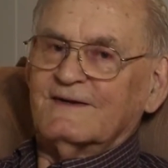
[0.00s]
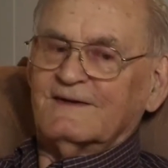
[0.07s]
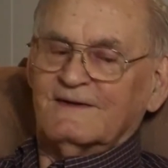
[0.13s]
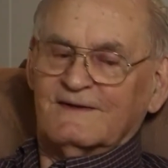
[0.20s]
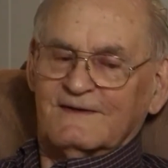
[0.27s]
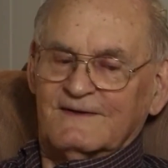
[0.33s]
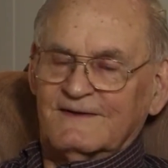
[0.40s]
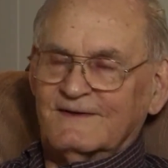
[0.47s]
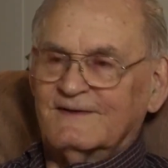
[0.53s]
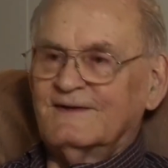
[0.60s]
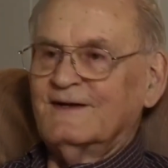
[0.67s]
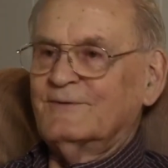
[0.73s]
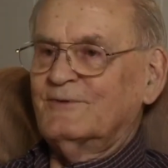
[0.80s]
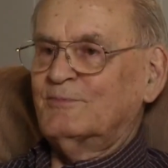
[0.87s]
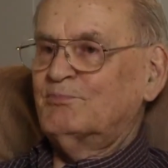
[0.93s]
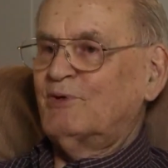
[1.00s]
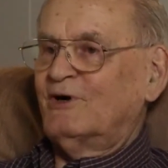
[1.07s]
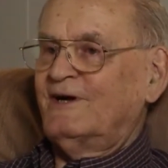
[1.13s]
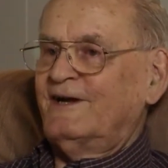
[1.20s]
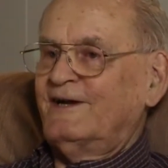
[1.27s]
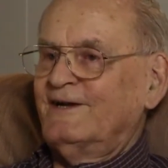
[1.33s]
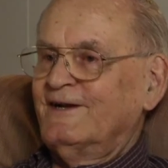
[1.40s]
and I was
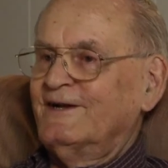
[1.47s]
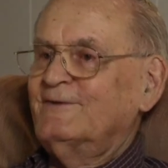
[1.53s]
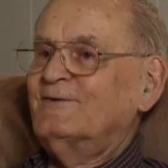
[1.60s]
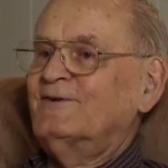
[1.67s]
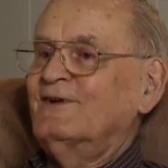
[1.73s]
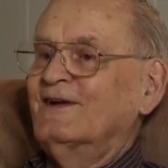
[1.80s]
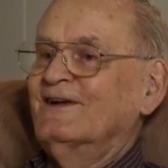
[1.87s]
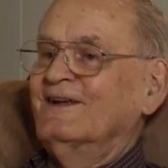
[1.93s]
praying that the